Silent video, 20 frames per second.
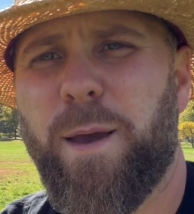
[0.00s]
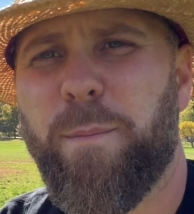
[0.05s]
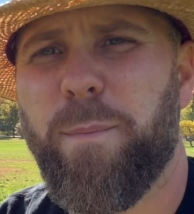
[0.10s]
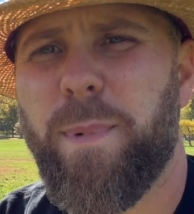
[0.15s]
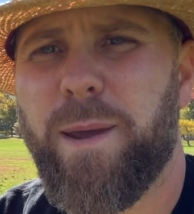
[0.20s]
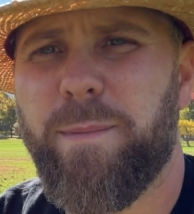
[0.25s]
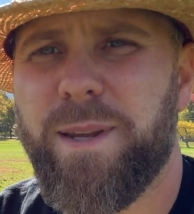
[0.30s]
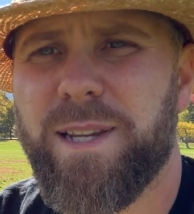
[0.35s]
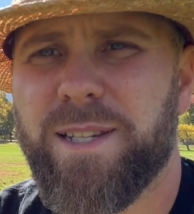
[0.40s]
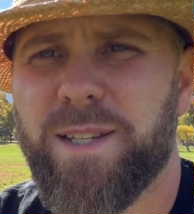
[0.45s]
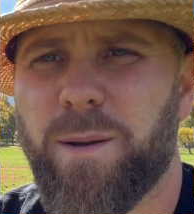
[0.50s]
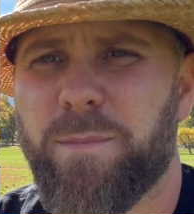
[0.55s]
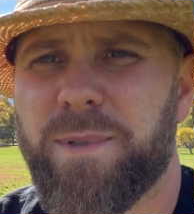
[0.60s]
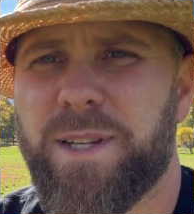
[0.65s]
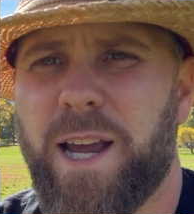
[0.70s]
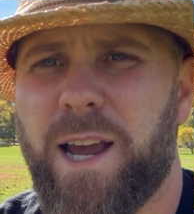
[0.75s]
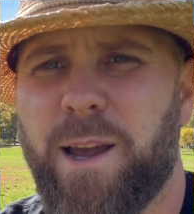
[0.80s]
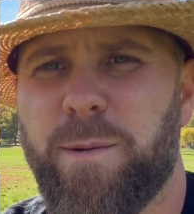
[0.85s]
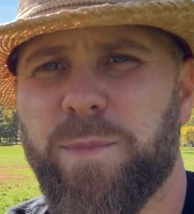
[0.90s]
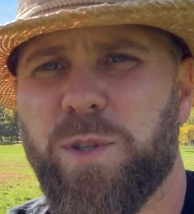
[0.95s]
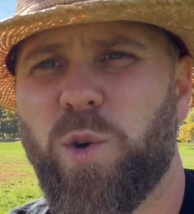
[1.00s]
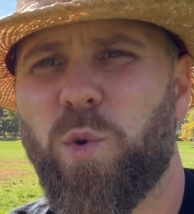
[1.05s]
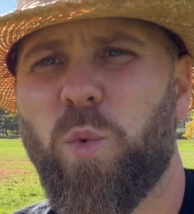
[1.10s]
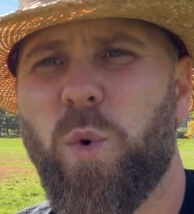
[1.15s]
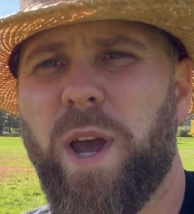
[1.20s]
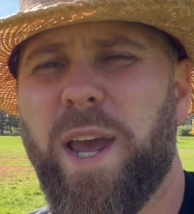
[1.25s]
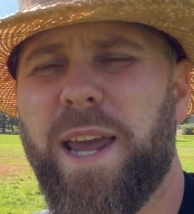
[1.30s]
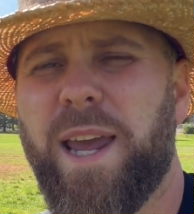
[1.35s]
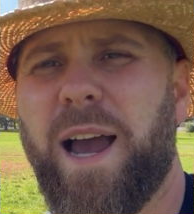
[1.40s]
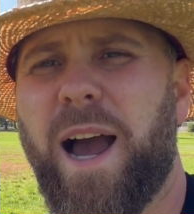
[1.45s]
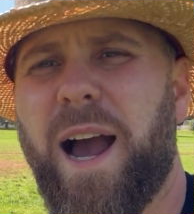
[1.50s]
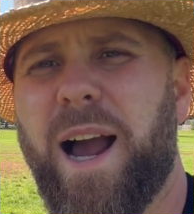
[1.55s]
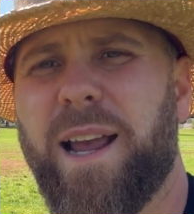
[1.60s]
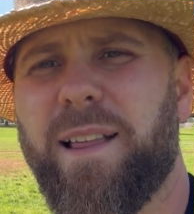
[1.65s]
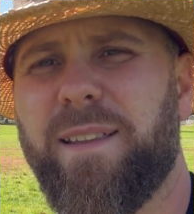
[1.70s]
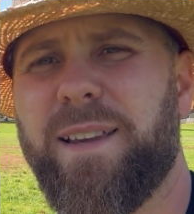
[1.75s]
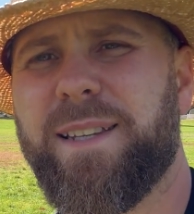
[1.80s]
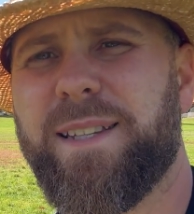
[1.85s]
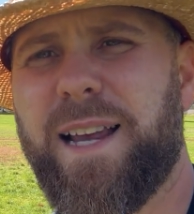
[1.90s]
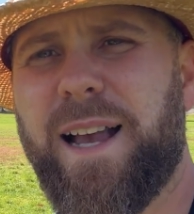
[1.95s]
maybe sometimes the way
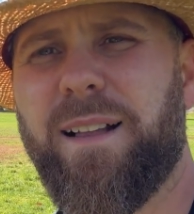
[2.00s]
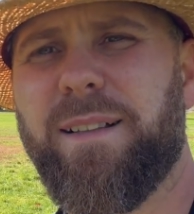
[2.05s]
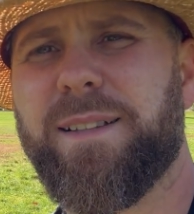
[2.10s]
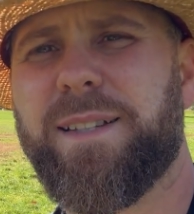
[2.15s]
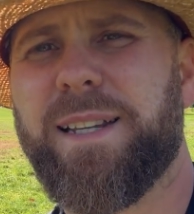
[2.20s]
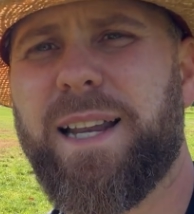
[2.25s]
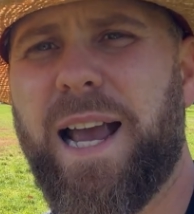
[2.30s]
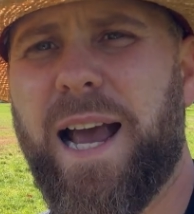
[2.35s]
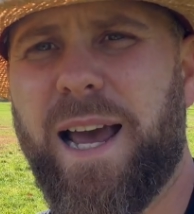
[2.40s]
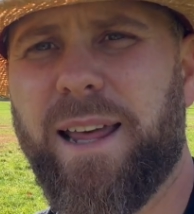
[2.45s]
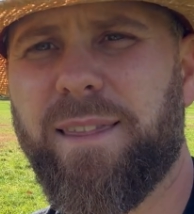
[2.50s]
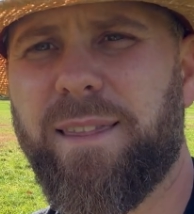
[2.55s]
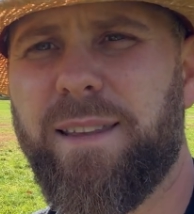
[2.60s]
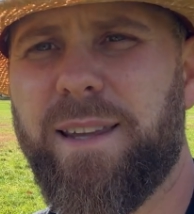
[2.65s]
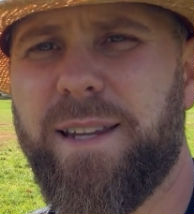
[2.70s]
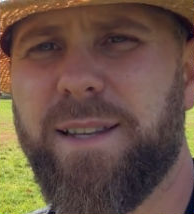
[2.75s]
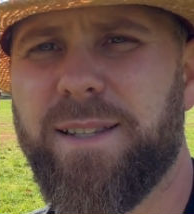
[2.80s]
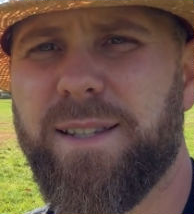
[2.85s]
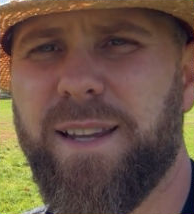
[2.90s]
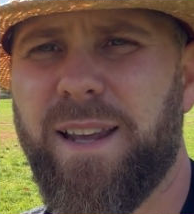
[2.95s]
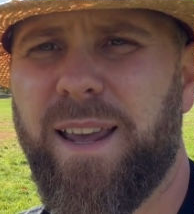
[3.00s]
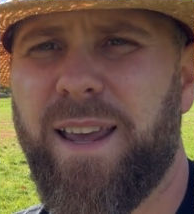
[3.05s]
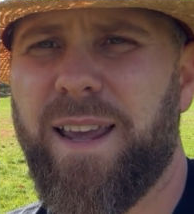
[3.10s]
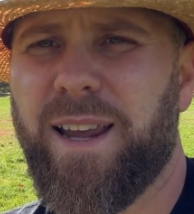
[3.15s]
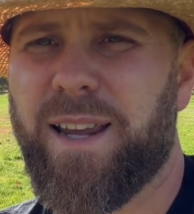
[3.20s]
highly talented athletes